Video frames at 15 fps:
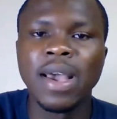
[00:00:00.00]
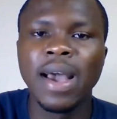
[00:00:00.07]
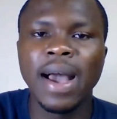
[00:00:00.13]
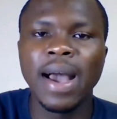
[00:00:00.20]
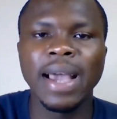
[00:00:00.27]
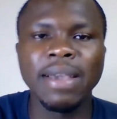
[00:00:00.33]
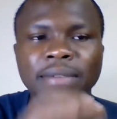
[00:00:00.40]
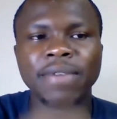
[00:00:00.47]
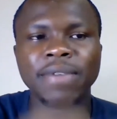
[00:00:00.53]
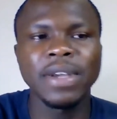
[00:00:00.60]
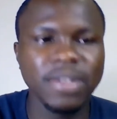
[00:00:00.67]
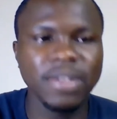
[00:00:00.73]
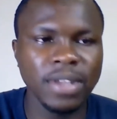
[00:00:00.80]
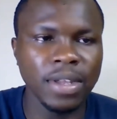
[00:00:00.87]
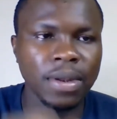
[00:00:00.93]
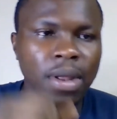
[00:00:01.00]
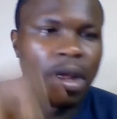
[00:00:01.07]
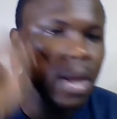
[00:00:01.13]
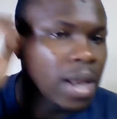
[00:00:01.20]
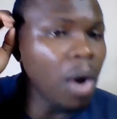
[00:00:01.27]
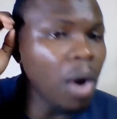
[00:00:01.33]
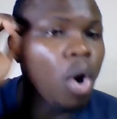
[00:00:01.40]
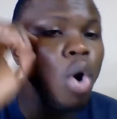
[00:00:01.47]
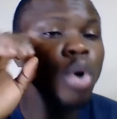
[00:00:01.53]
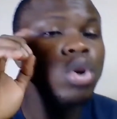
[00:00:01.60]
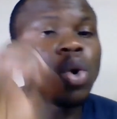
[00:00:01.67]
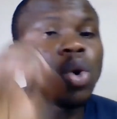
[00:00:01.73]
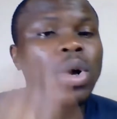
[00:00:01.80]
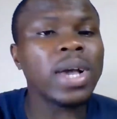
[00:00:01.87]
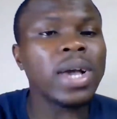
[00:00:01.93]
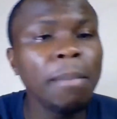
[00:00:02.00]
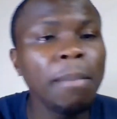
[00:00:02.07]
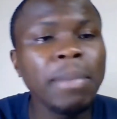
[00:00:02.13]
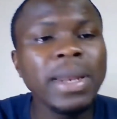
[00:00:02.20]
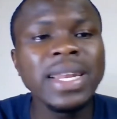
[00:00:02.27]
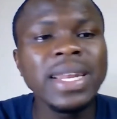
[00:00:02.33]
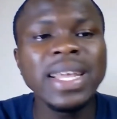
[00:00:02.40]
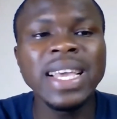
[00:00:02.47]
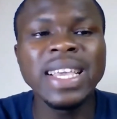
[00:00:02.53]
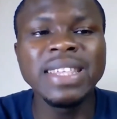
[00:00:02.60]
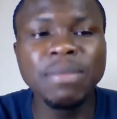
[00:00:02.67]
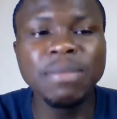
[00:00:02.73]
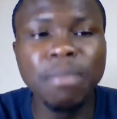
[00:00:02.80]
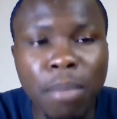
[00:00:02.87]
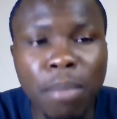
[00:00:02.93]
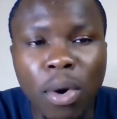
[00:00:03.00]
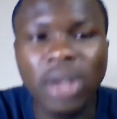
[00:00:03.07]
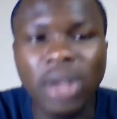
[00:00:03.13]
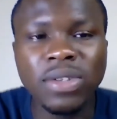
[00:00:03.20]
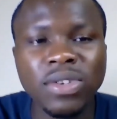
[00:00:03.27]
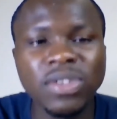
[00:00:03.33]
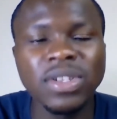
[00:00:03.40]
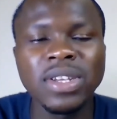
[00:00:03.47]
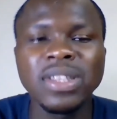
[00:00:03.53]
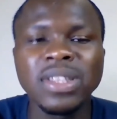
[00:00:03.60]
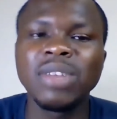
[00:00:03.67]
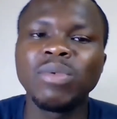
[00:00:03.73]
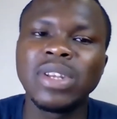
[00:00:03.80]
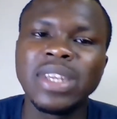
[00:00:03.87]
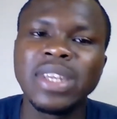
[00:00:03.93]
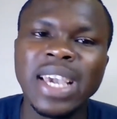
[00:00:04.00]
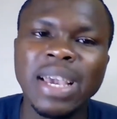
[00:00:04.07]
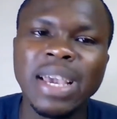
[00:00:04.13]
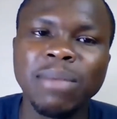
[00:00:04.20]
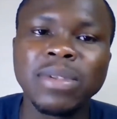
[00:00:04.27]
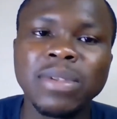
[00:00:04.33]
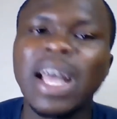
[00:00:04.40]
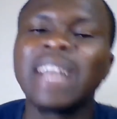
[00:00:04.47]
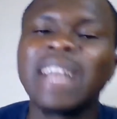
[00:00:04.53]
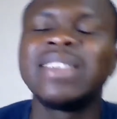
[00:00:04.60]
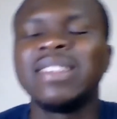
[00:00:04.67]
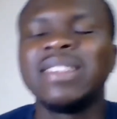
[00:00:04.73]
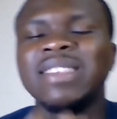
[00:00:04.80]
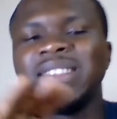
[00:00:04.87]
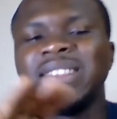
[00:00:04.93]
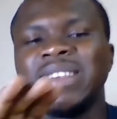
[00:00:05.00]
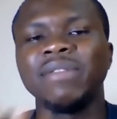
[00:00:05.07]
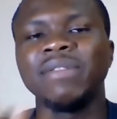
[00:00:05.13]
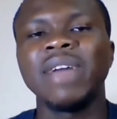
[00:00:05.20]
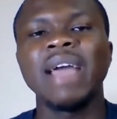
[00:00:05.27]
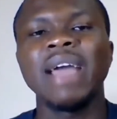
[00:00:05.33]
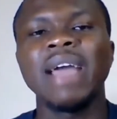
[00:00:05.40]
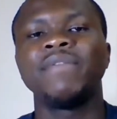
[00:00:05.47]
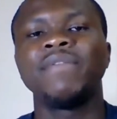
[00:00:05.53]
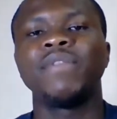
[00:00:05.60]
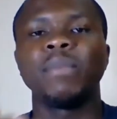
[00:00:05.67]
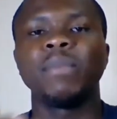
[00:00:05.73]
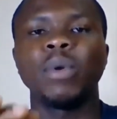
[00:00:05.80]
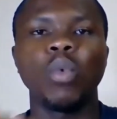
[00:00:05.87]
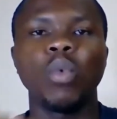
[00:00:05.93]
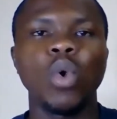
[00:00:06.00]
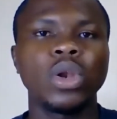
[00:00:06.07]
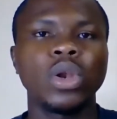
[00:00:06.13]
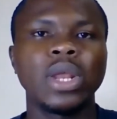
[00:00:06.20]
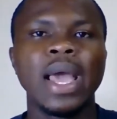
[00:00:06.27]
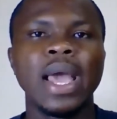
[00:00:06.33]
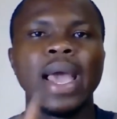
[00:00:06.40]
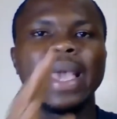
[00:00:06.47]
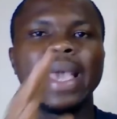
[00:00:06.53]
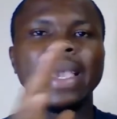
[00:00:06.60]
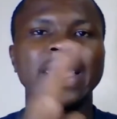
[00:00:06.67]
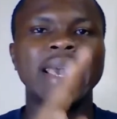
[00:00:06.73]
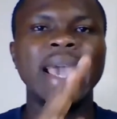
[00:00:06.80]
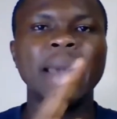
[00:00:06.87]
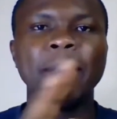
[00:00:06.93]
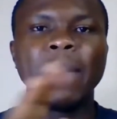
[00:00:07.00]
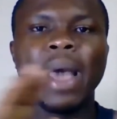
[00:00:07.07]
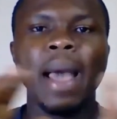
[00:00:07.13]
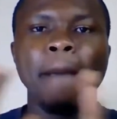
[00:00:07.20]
are investing. Now, although gambling is more associated with games as it is derived from the word game